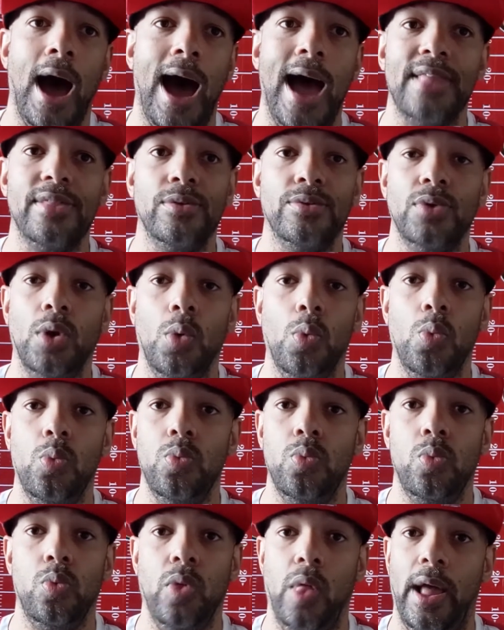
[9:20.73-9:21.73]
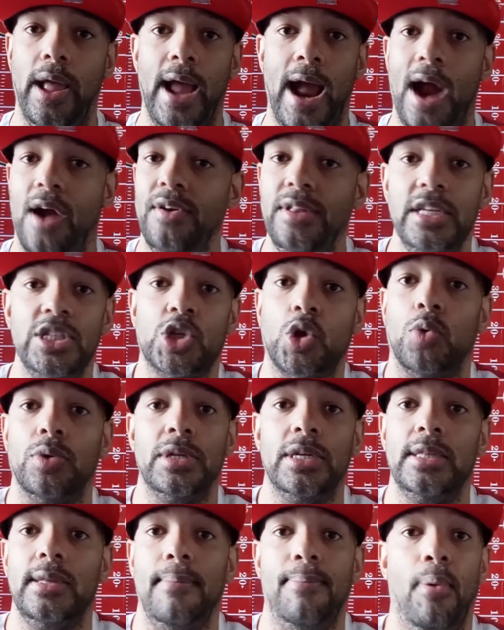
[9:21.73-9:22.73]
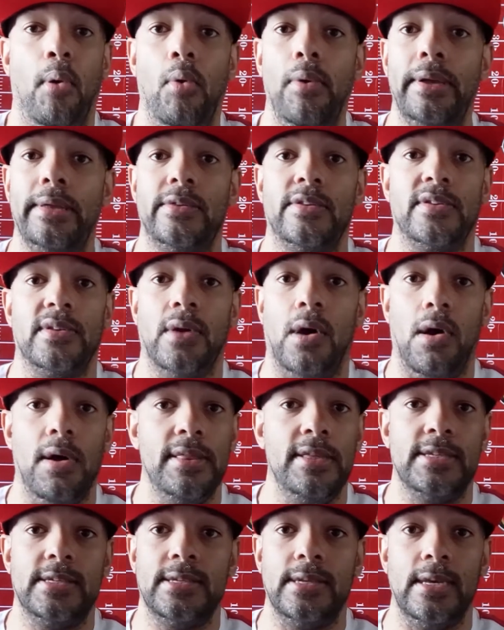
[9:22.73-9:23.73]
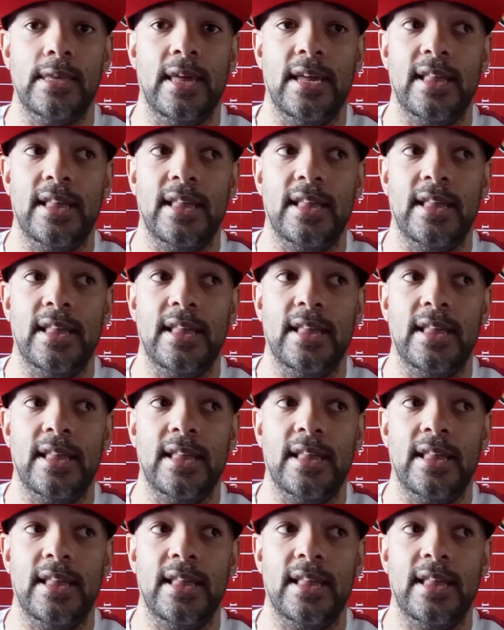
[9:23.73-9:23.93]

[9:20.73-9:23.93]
I don't know, like, how are they scoring any points, honestly?